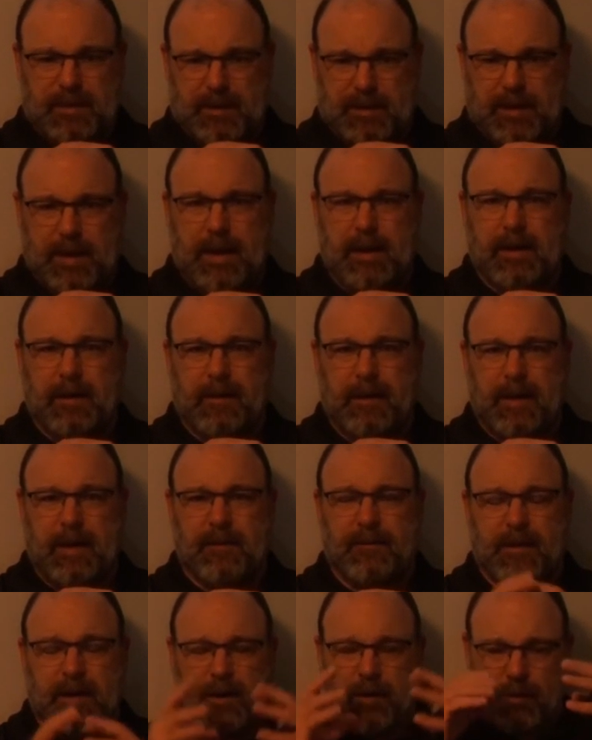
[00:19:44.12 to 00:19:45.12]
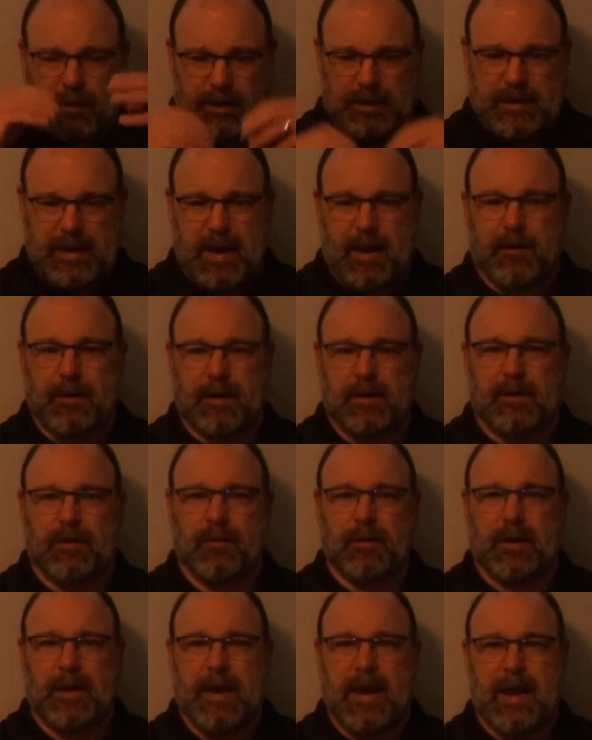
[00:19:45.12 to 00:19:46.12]
late in the evening going down into
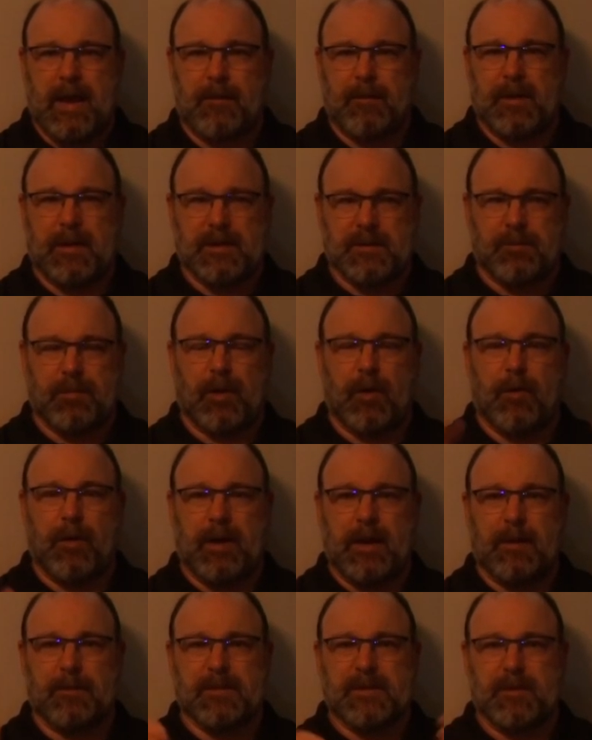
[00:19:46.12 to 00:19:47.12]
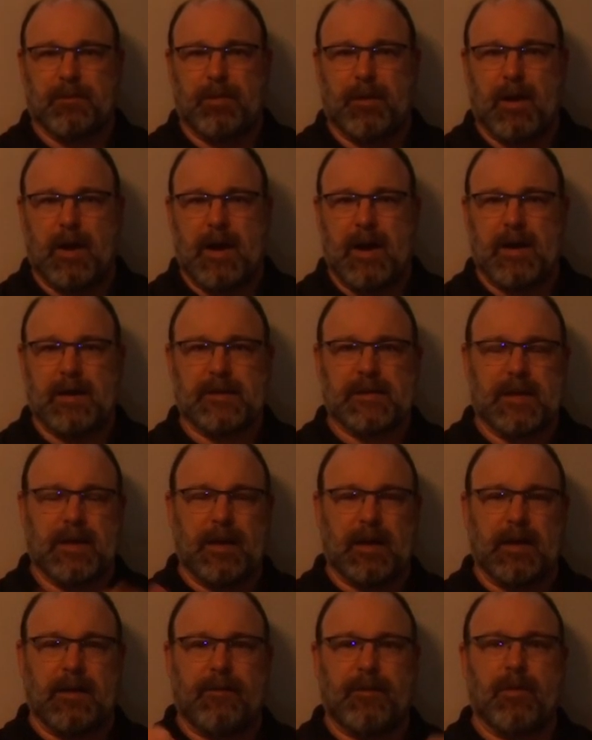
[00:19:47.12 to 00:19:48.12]
encampments, blowing up supplies,
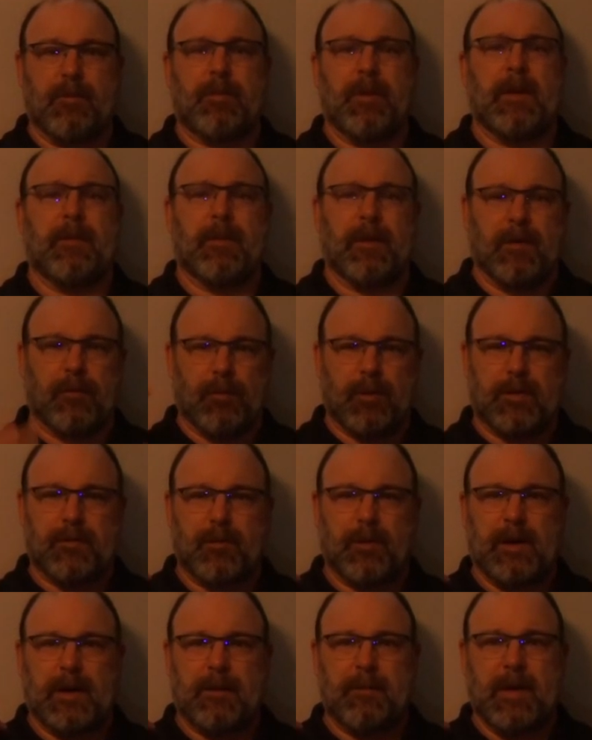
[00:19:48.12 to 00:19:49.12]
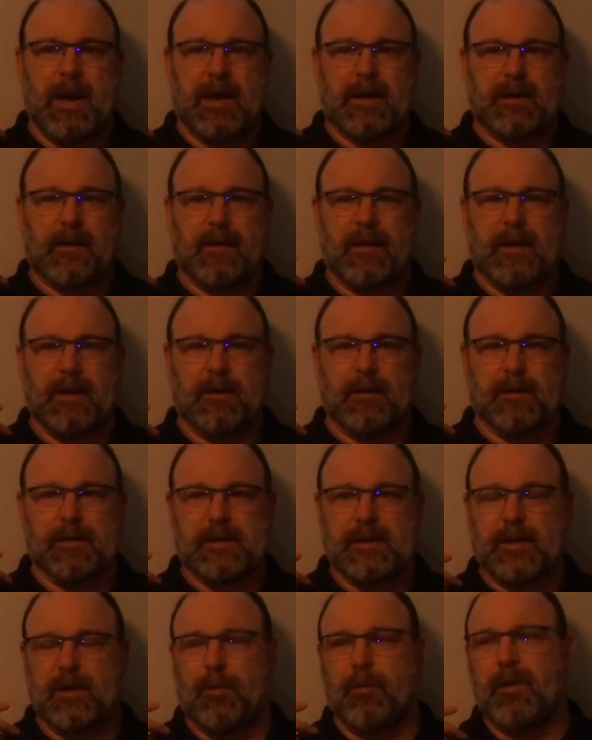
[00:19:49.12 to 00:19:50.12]
killing a few people and retreating back to the
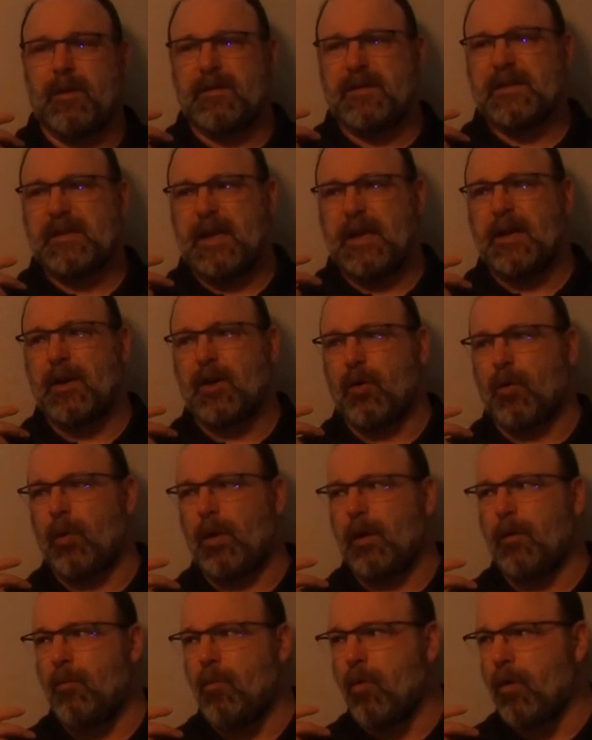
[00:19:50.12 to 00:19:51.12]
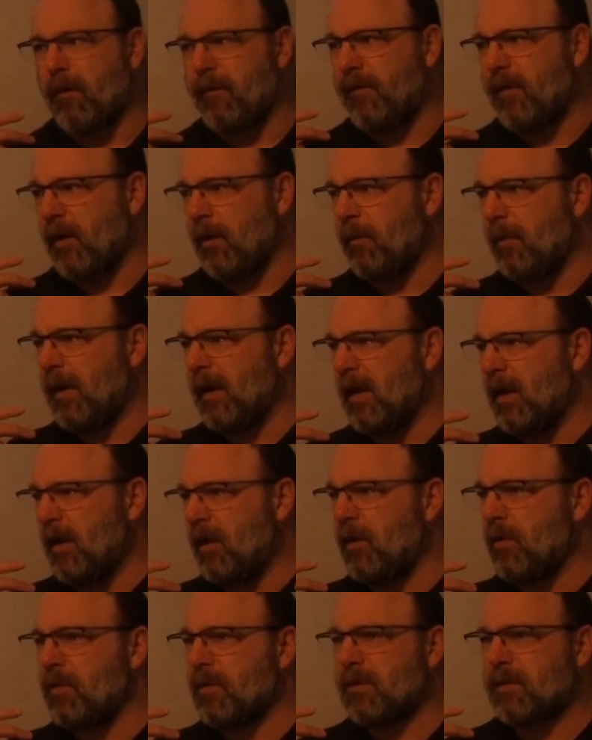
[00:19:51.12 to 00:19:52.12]
hills. You know, we've seen guerrilla warfare being
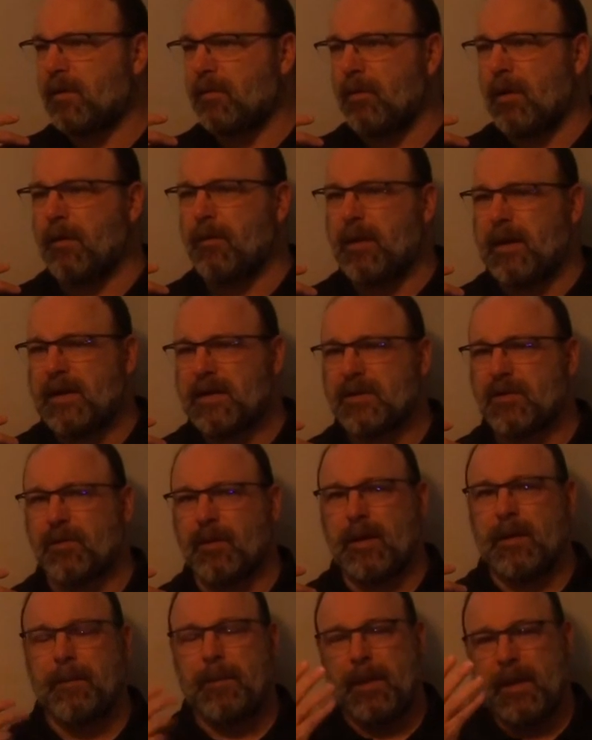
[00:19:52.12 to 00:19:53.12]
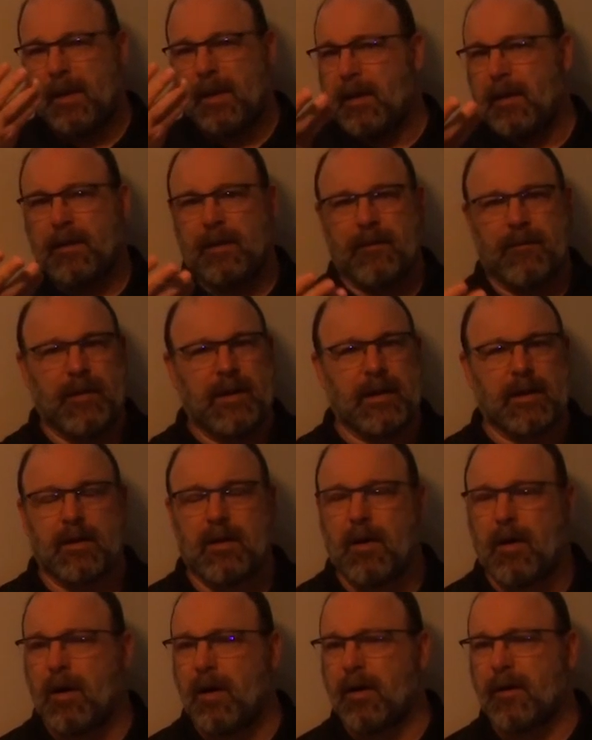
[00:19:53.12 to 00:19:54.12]
used throughout history. The Viet
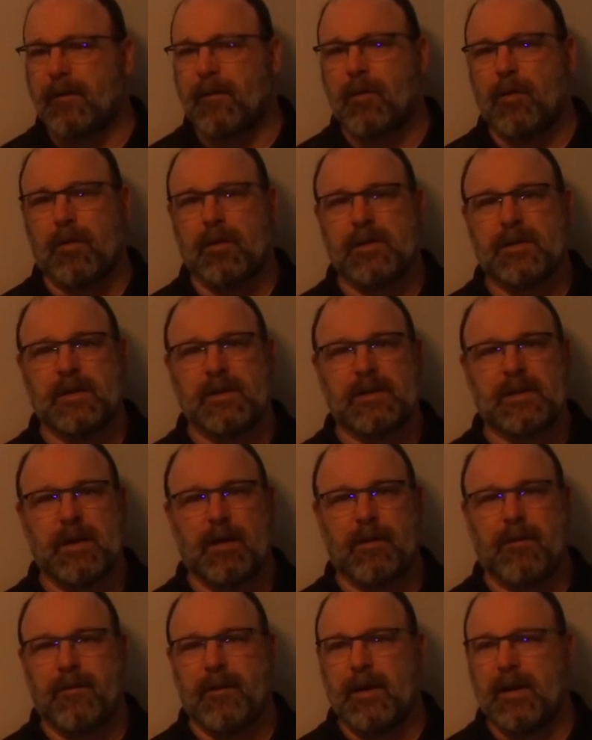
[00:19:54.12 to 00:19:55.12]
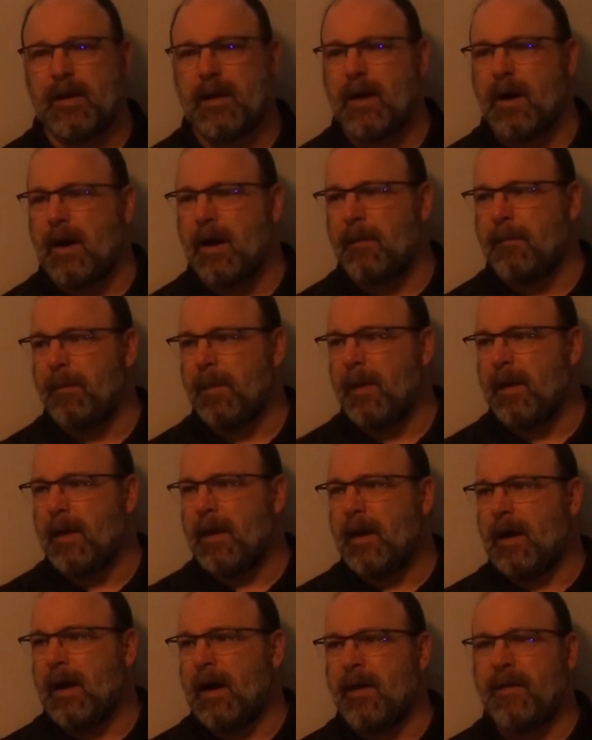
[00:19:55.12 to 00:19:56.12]
Cong, of course, in South Vietnam,
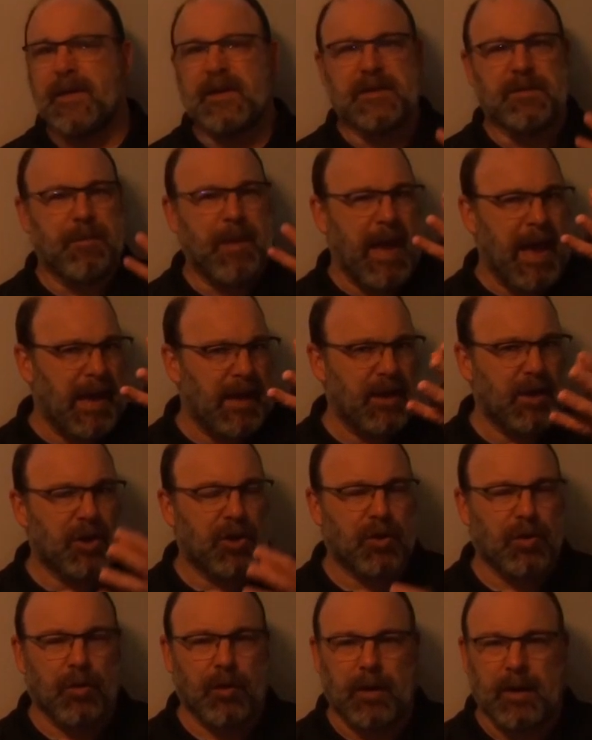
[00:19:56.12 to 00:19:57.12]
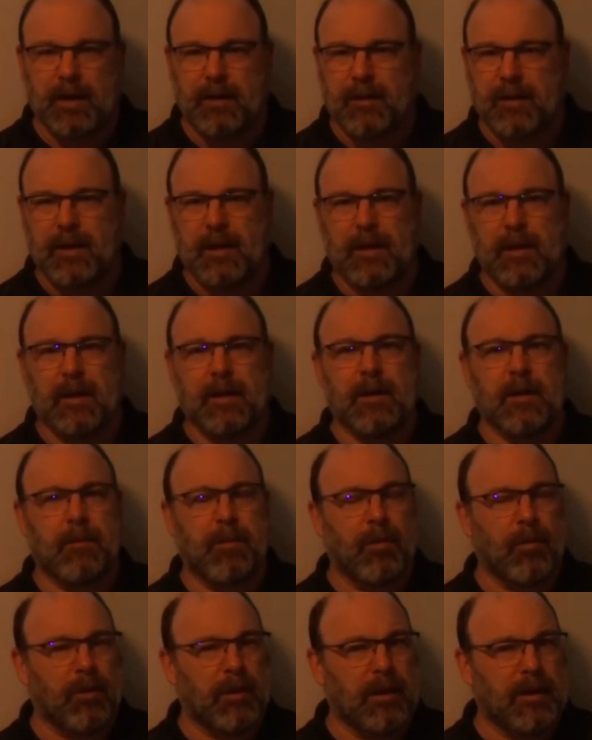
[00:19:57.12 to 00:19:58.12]
uh, the Spanish during the uh,
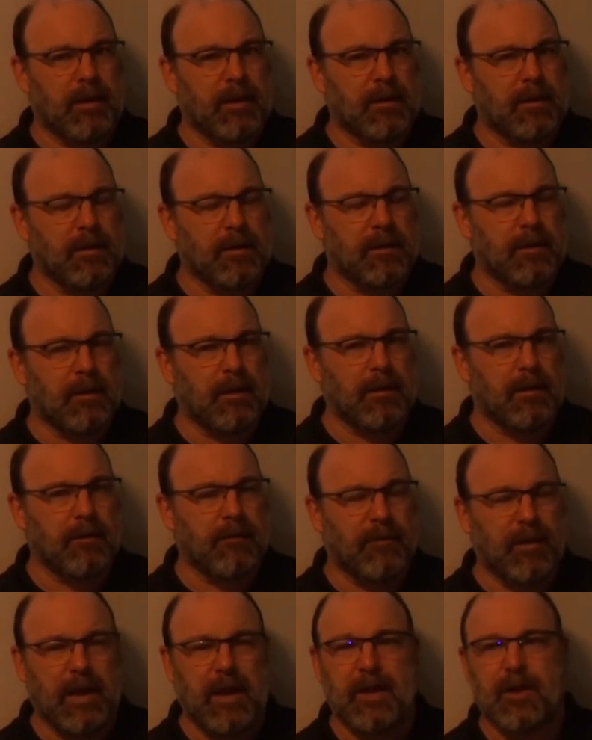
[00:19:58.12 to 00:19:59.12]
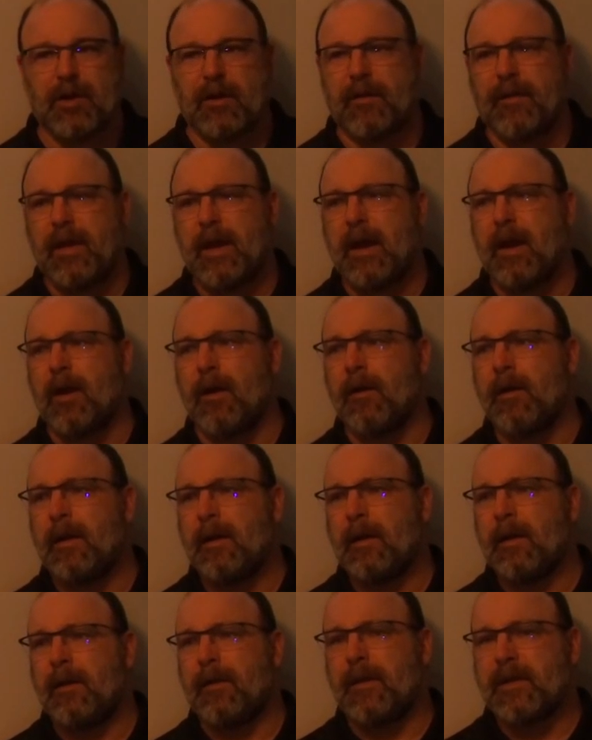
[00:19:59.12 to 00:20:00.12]
Napoleon invasion there,
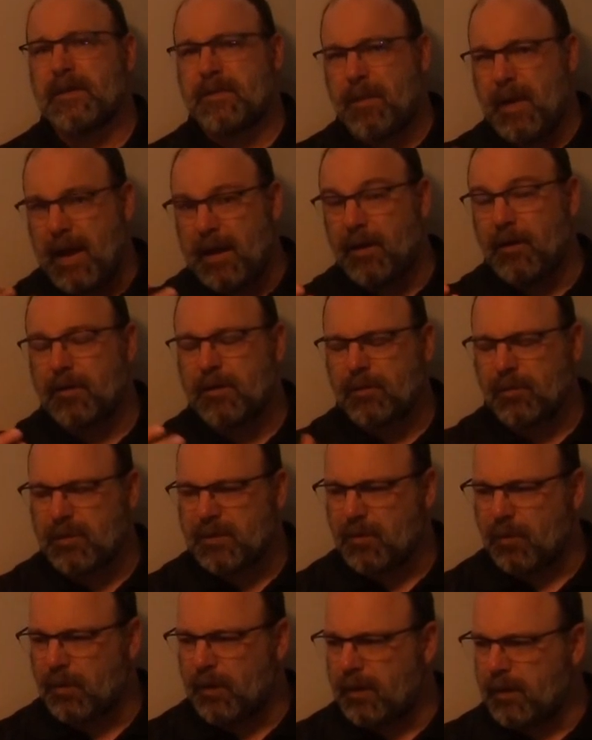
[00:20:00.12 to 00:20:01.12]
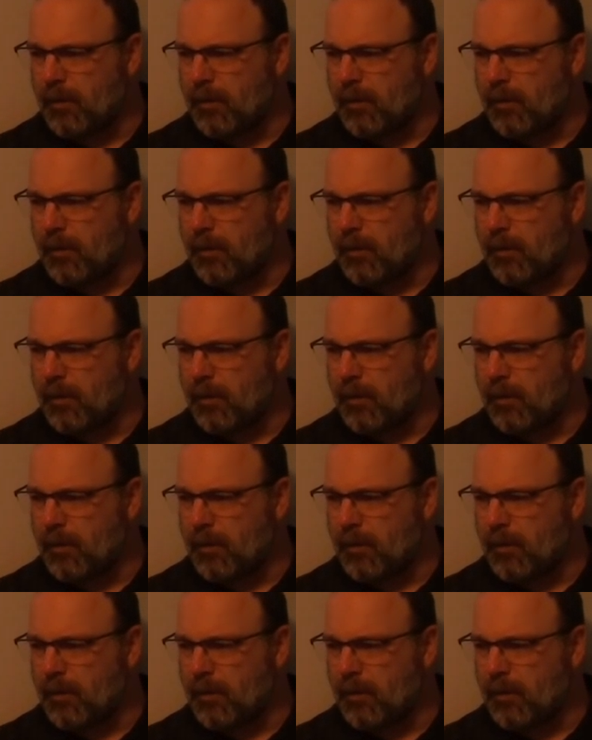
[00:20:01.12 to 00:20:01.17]
the Spaniards resorted